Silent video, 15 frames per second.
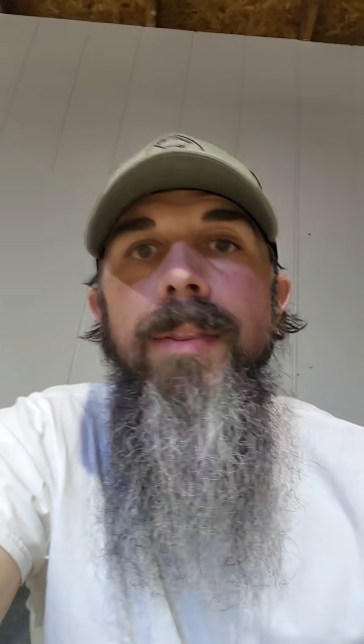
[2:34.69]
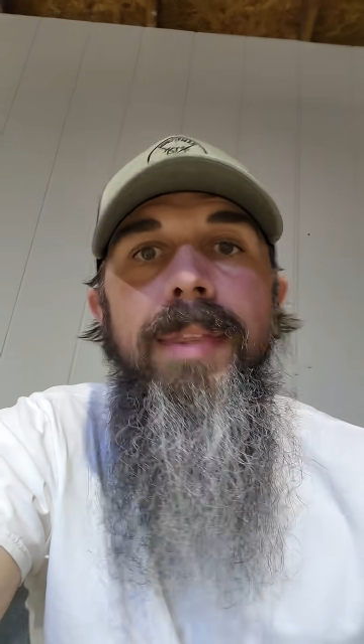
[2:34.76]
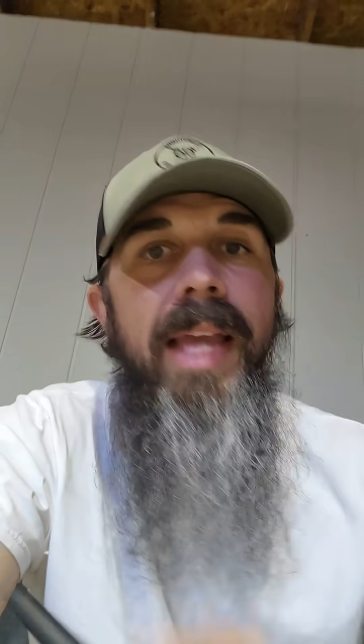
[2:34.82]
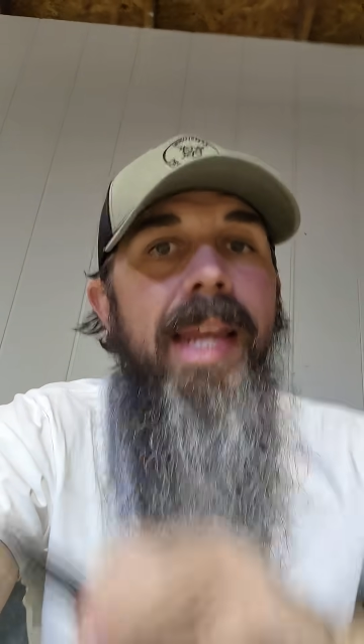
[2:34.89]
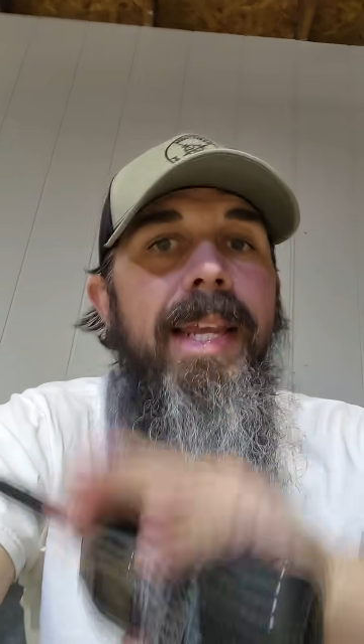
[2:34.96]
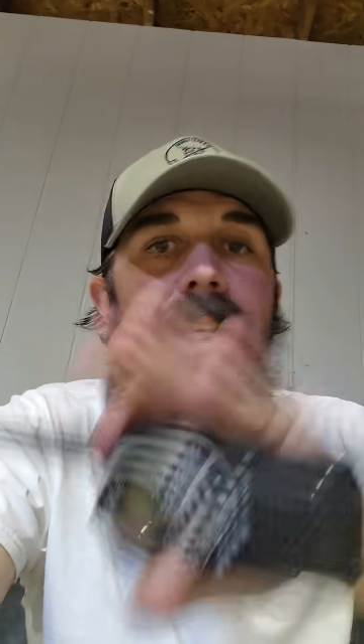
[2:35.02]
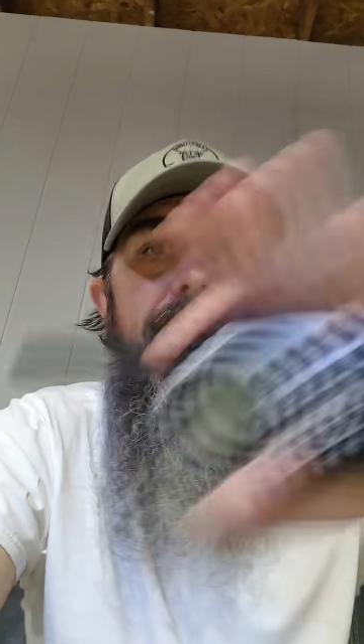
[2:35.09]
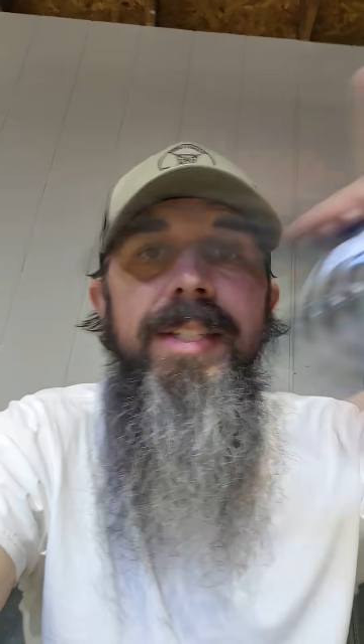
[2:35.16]

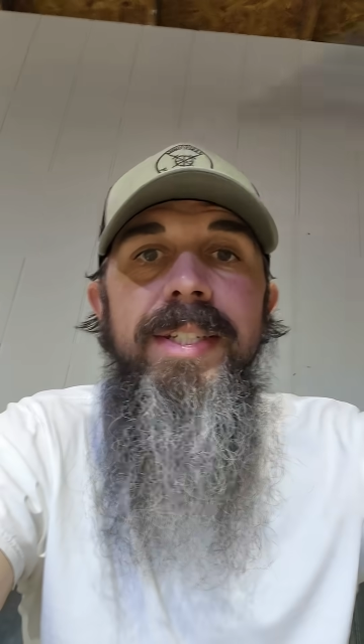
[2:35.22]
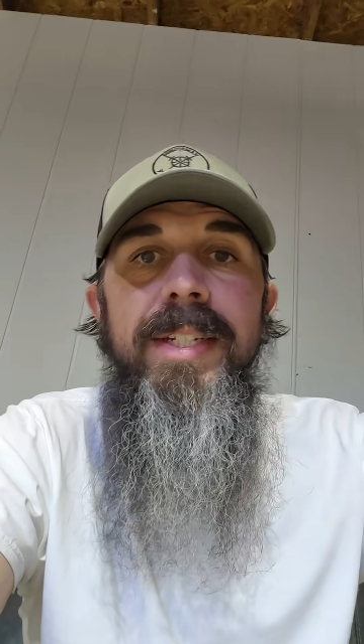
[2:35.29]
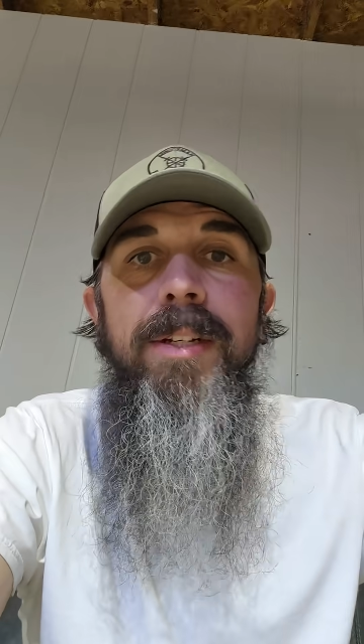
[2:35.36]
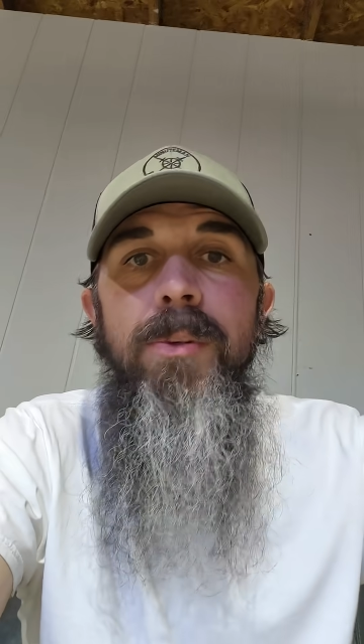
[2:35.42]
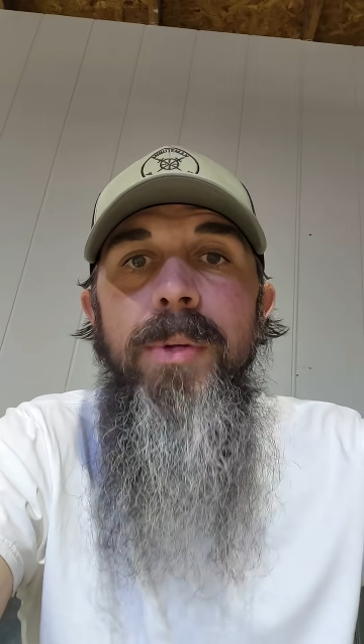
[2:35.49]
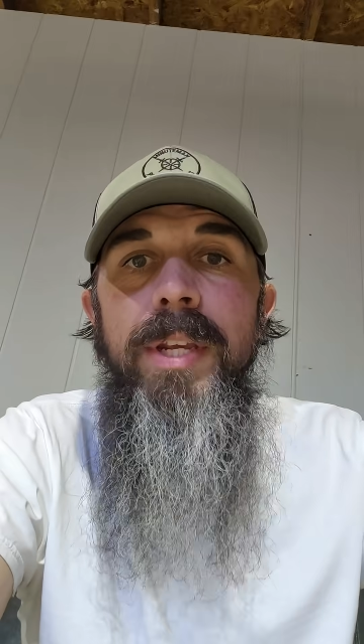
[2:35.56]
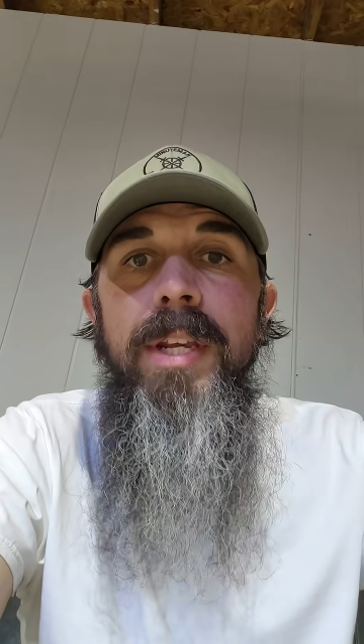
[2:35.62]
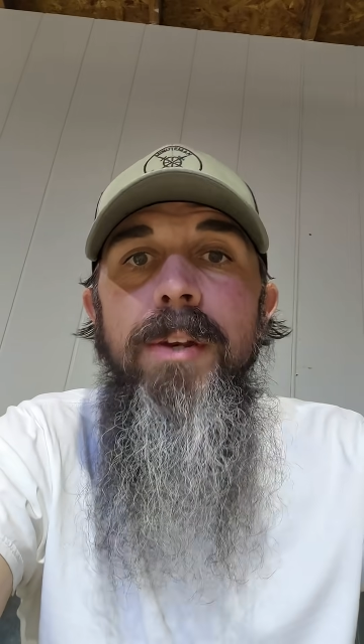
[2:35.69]
They can
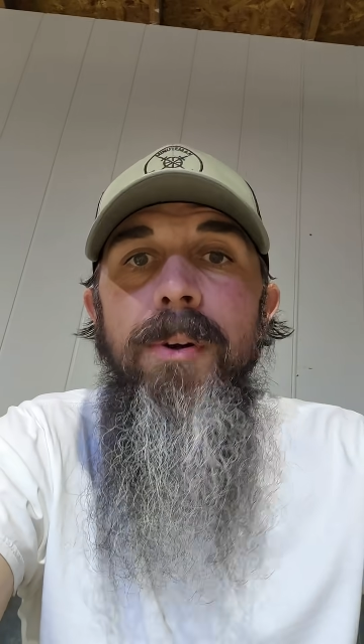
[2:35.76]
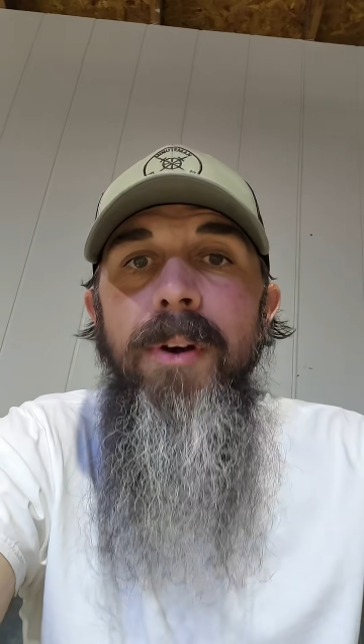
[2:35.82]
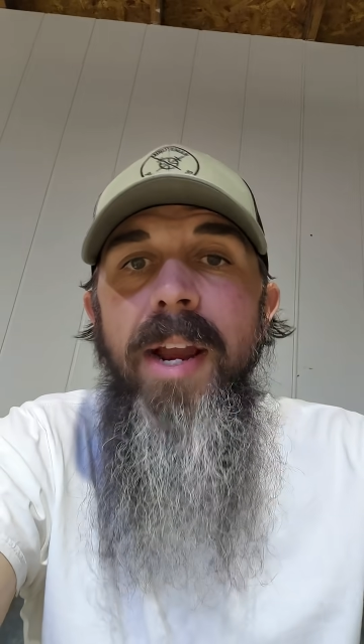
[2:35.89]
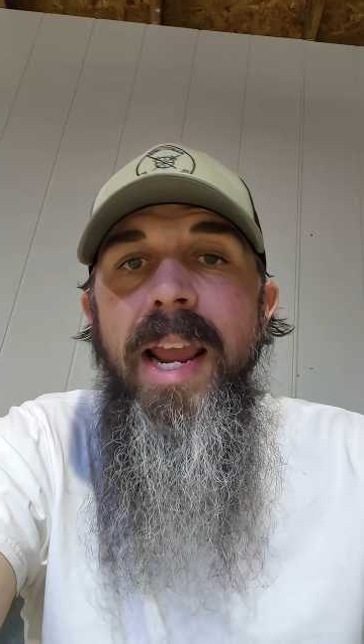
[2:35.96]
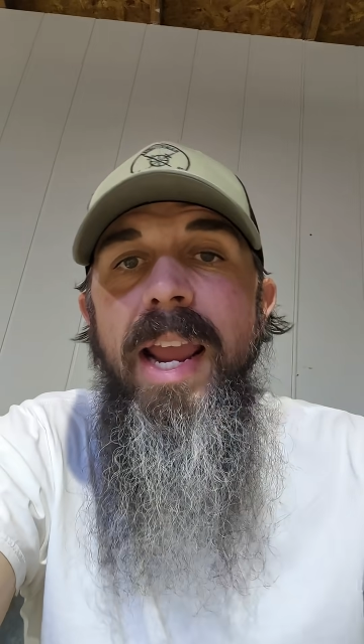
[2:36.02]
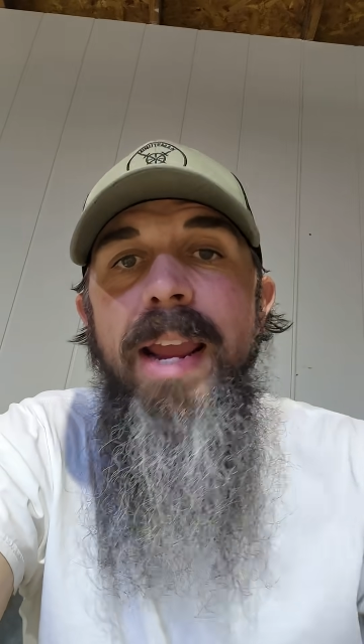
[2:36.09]
still hear